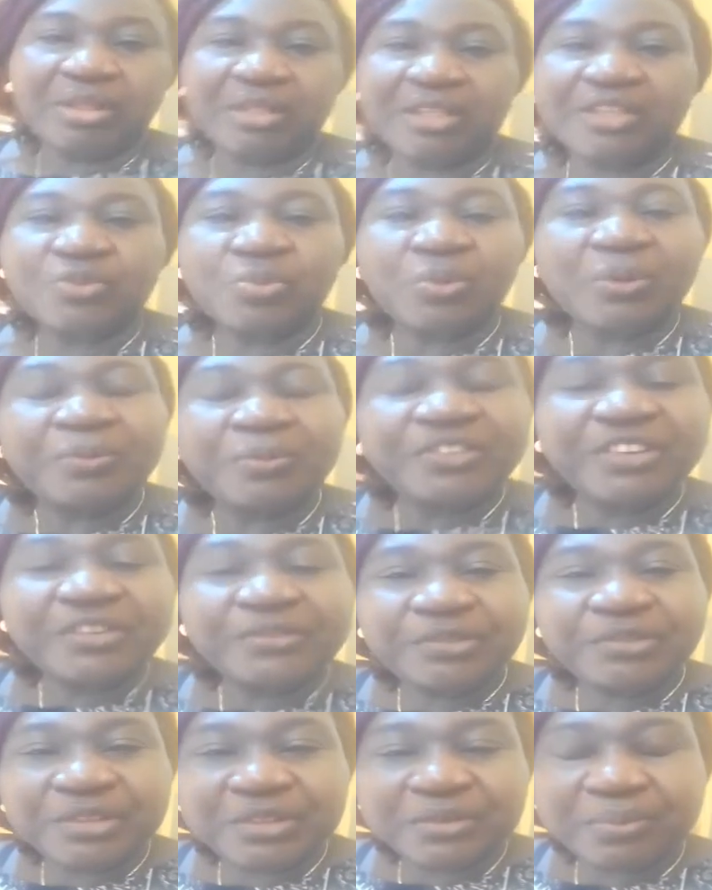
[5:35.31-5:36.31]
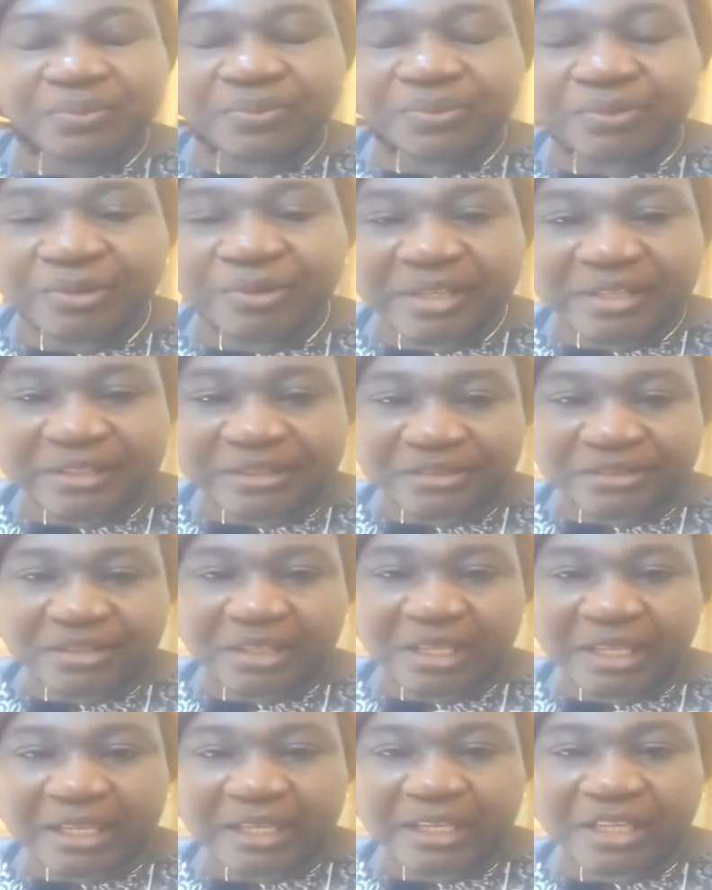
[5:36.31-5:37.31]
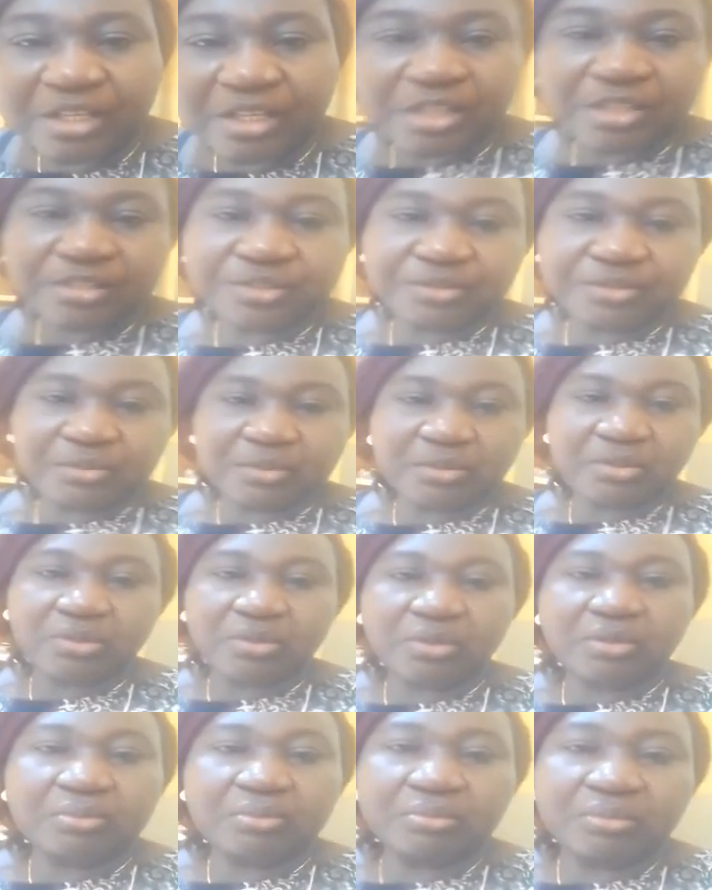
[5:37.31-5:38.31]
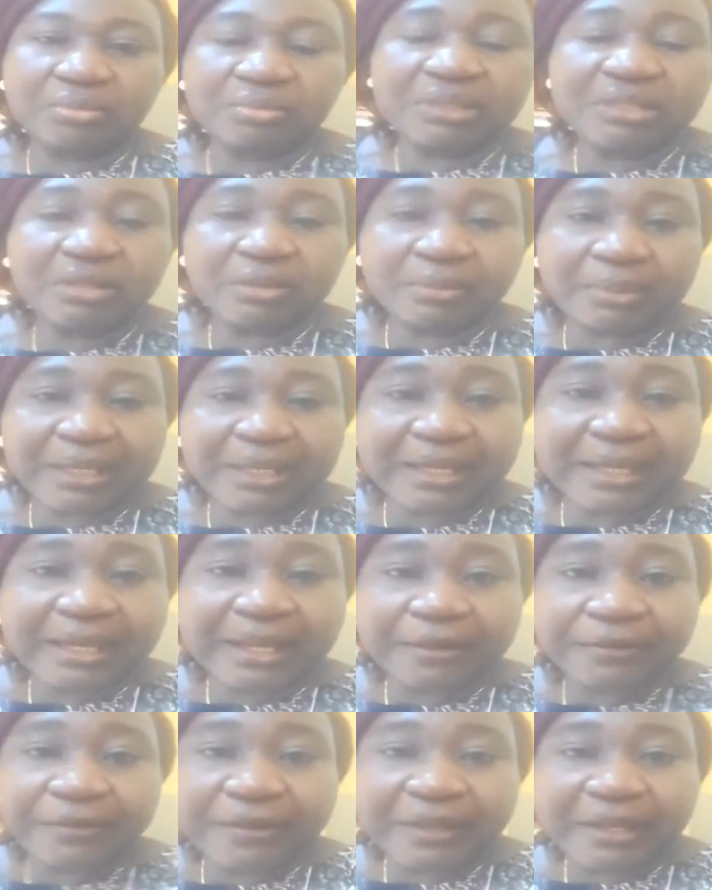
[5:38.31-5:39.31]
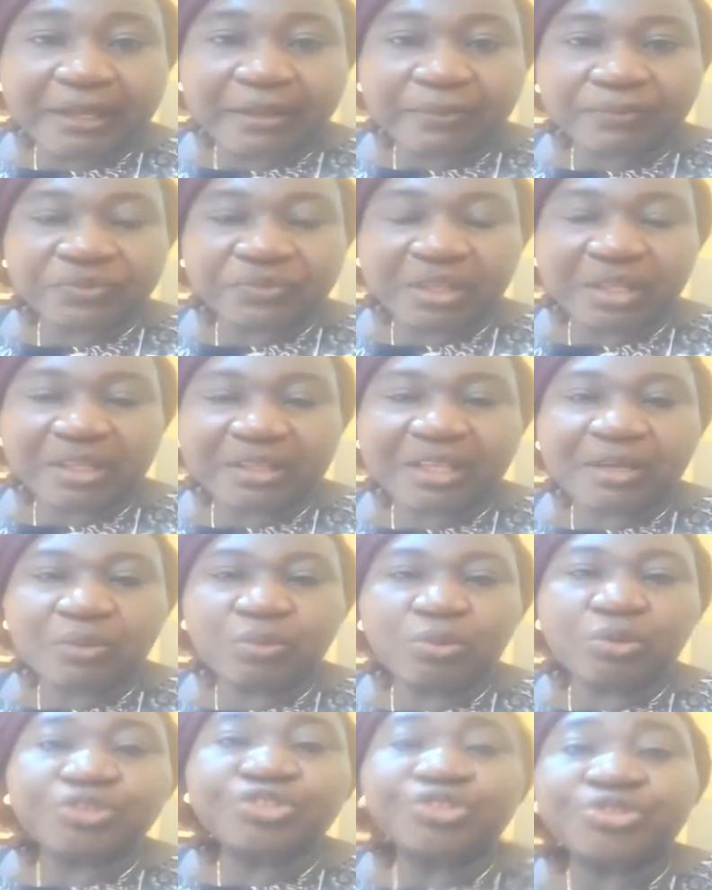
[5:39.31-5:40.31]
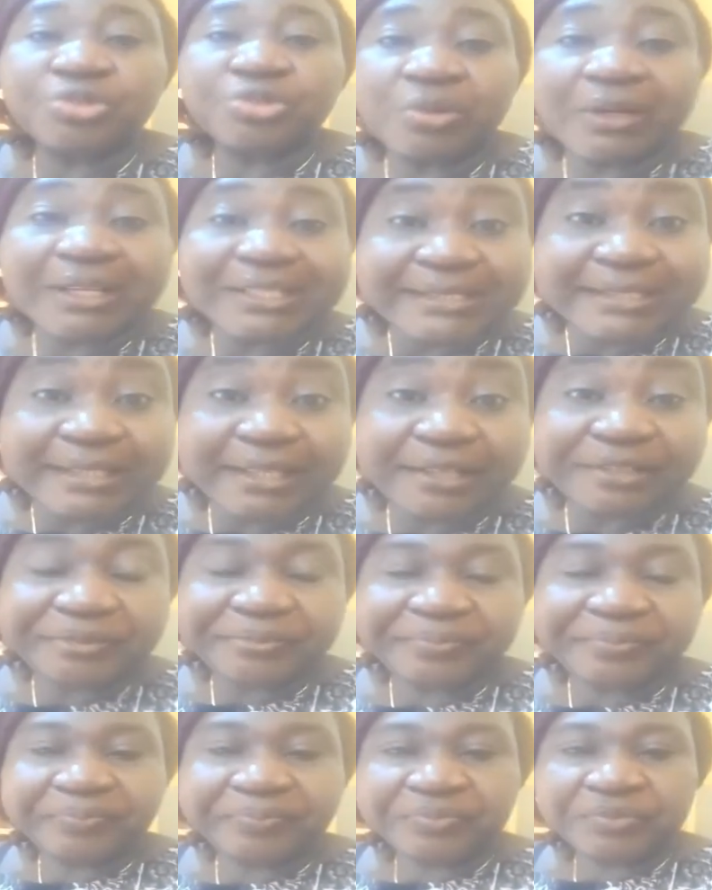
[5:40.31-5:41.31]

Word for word: There's one favorite phrase I learned in the middle of my career, and that was show and tell.